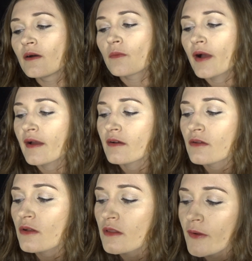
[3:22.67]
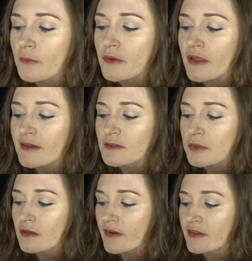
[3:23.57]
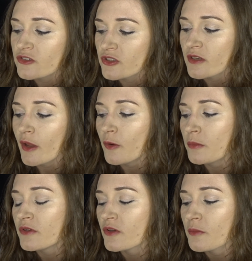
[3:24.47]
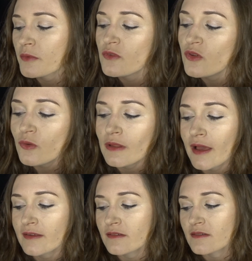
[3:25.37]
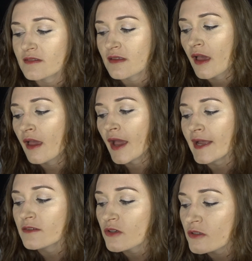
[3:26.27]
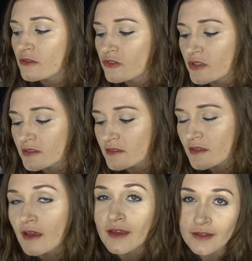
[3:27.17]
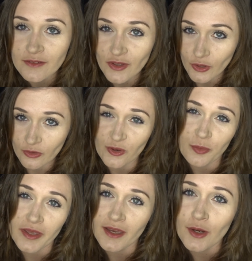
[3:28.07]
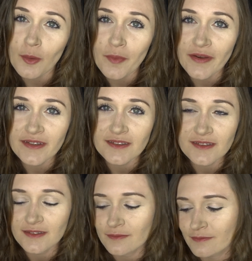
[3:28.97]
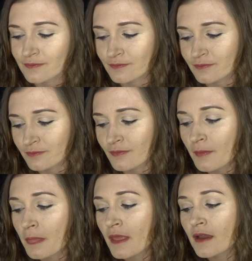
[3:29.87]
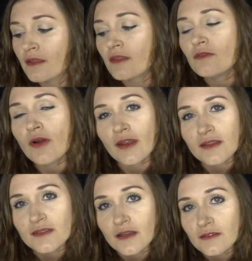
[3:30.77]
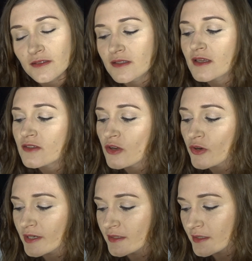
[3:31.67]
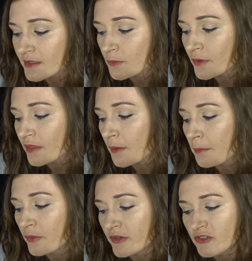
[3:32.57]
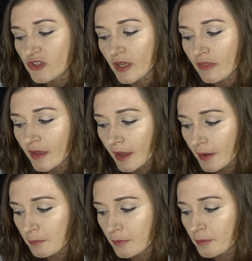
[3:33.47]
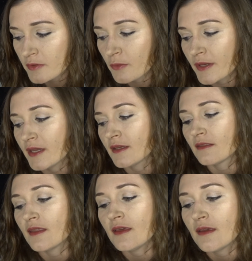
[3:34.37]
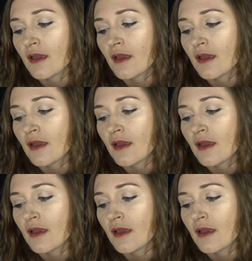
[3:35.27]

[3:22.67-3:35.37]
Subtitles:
while global exploration opened up new lands and cultures to European commerce. The Renaissance is credited with bridging the gap between the